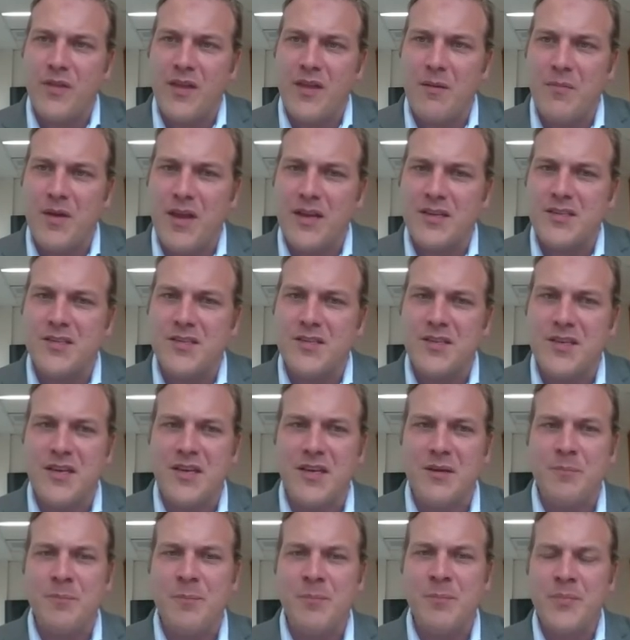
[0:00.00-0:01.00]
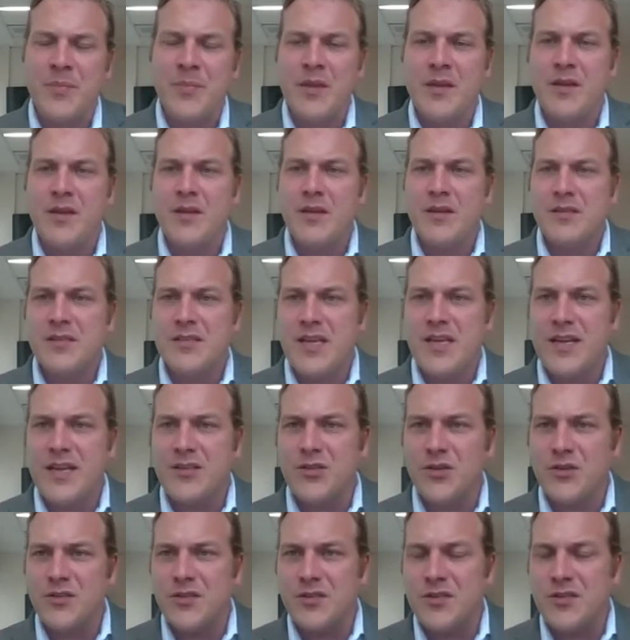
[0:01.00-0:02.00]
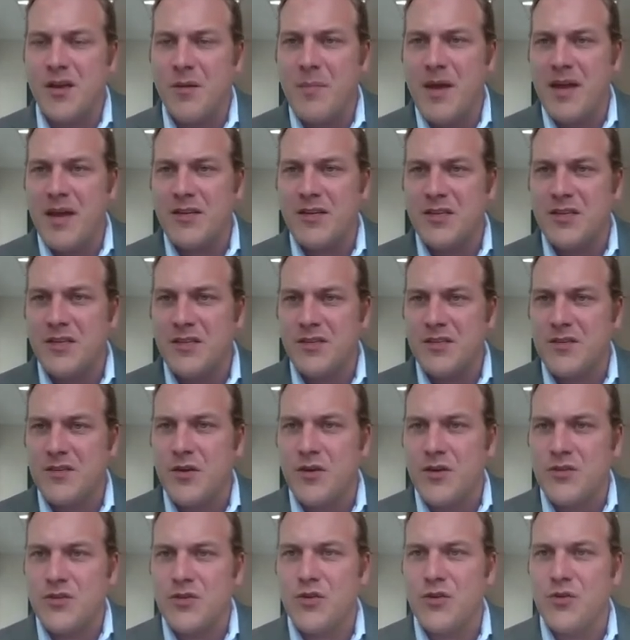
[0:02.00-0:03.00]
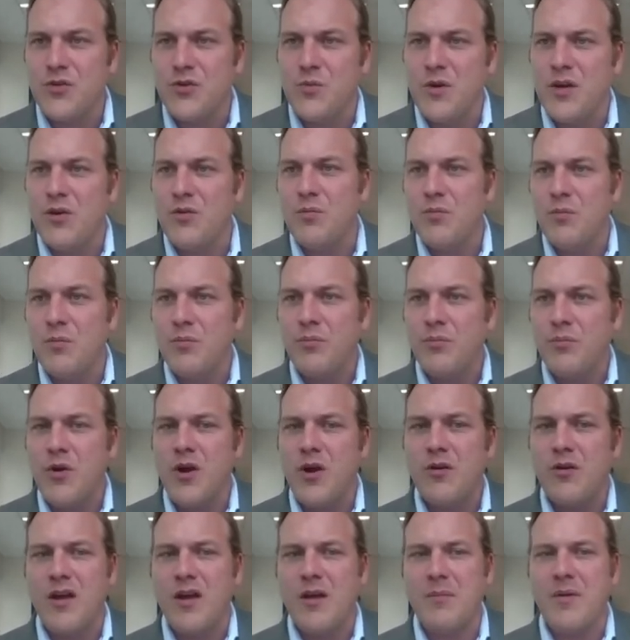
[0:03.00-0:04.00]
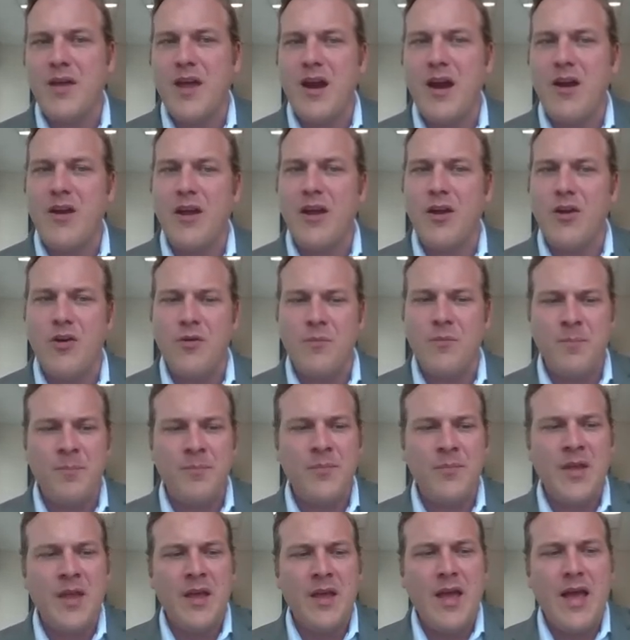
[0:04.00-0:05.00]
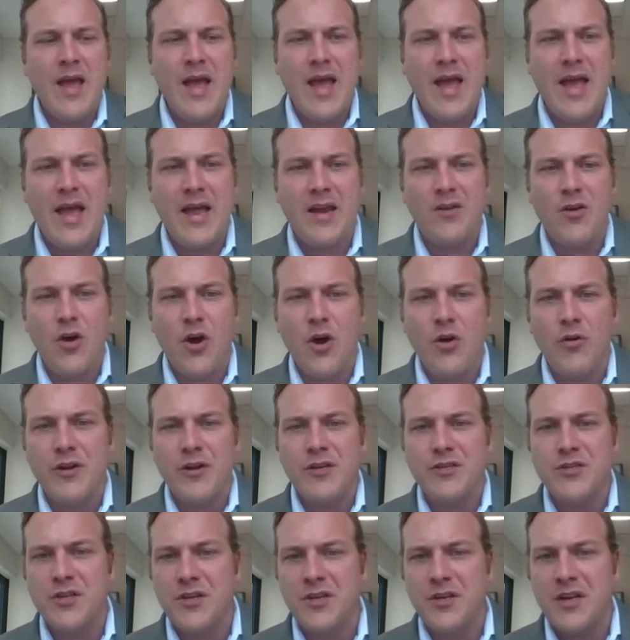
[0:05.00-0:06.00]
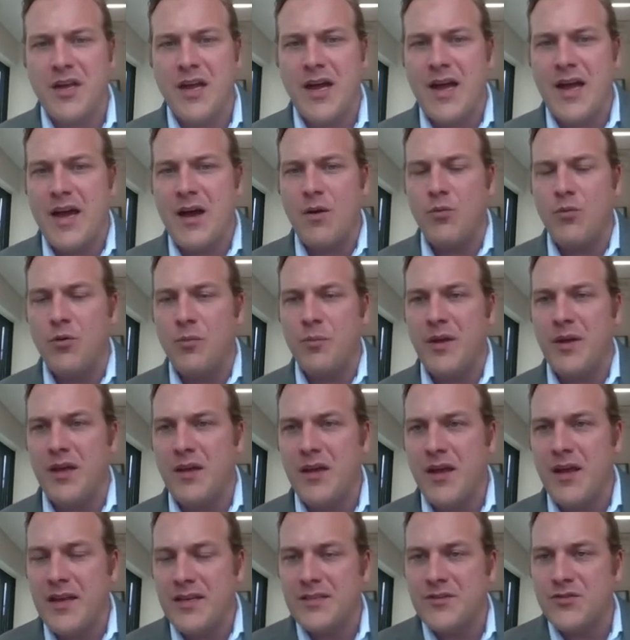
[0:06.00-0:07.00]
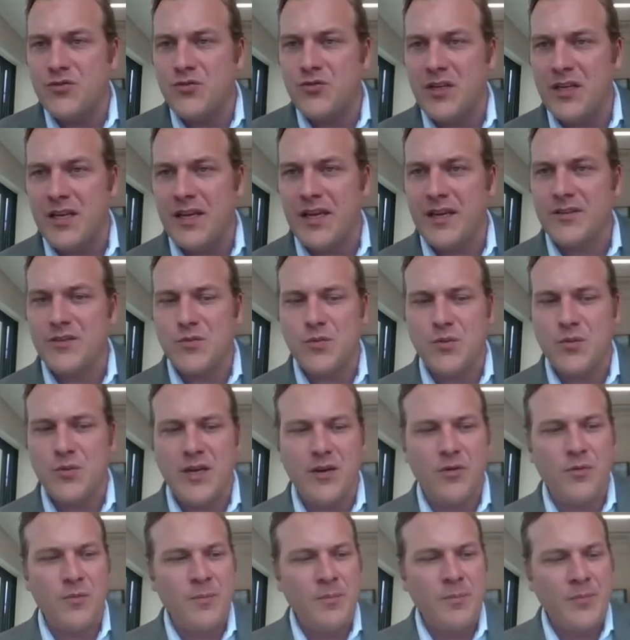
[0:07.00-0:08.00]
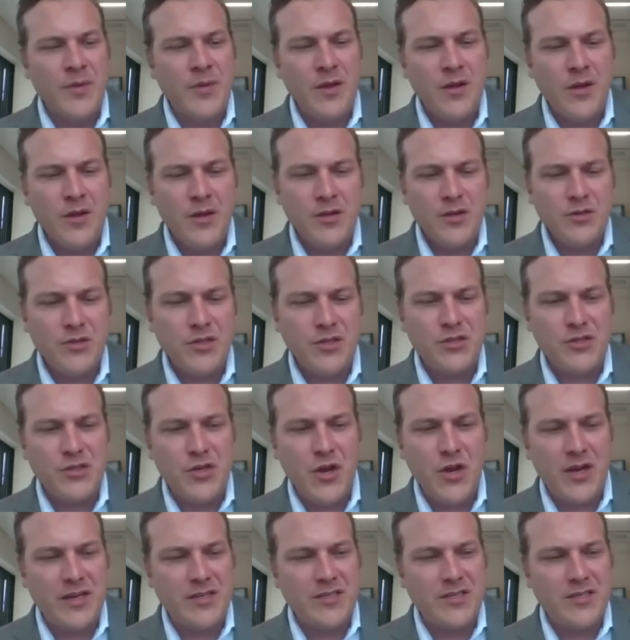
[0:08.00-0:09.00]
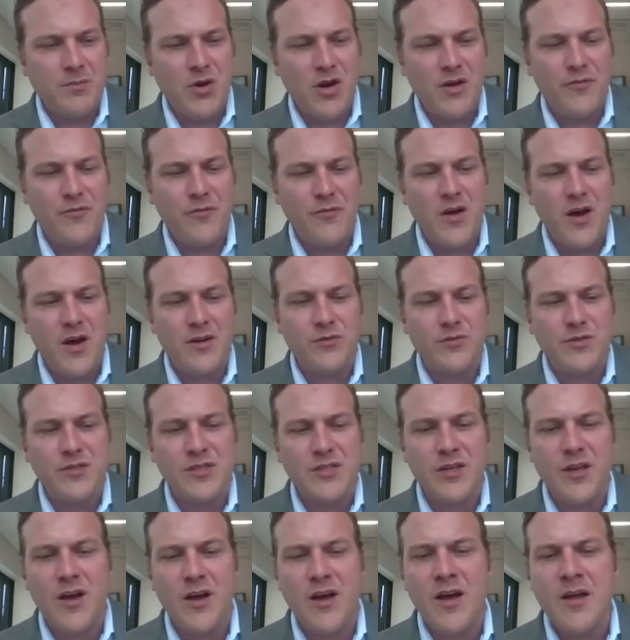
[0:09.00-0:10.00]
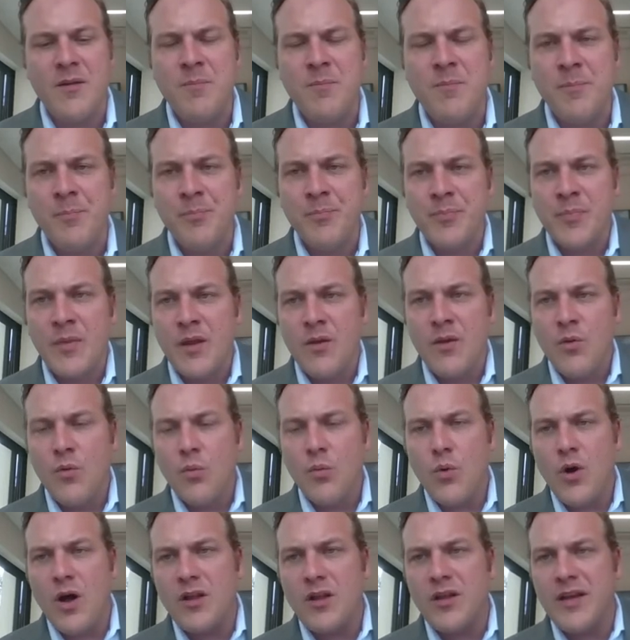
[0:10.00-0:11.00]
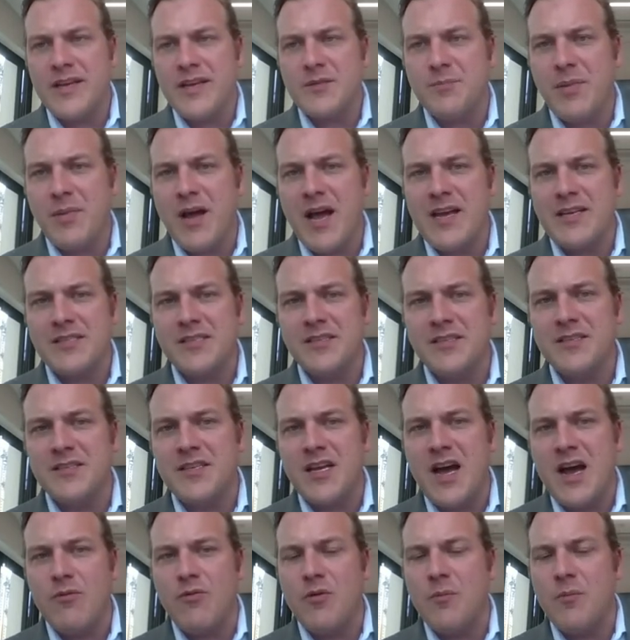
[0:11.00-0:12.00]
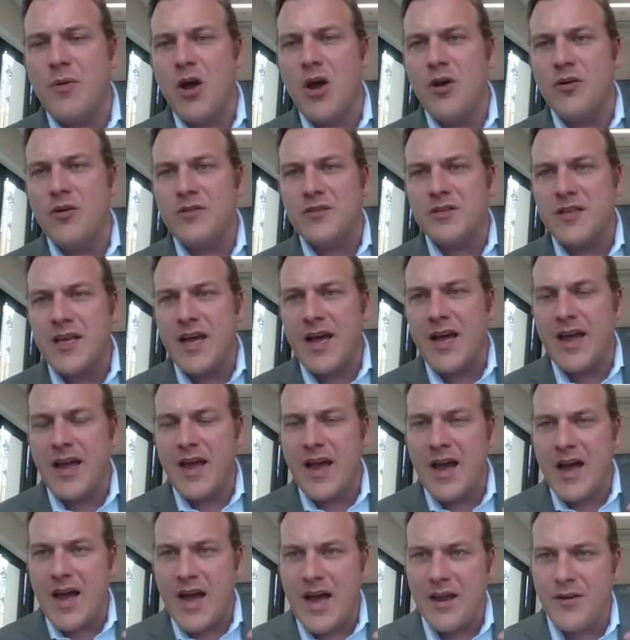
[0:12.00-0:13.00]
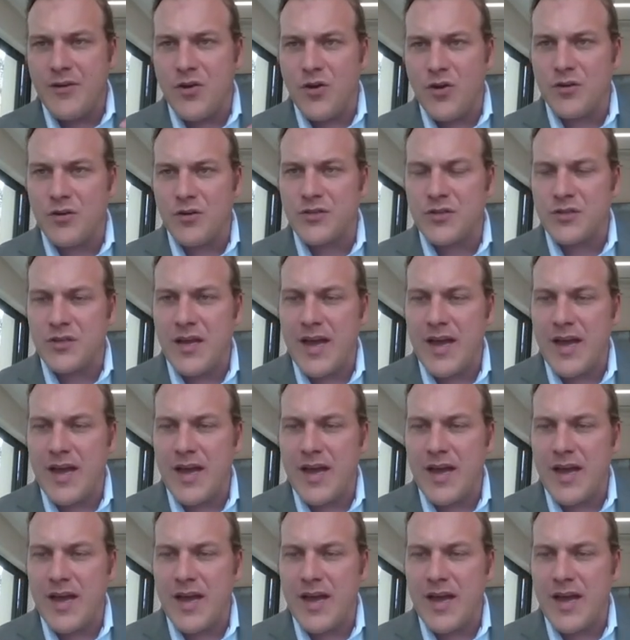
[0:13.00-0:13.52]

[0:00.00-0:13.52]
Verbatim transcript: for them next year. Santos, as I mentioned, has got a two-well program carrying on, and Origin is drilling as well. Just turning to my final slide. While these basins are remote, they are not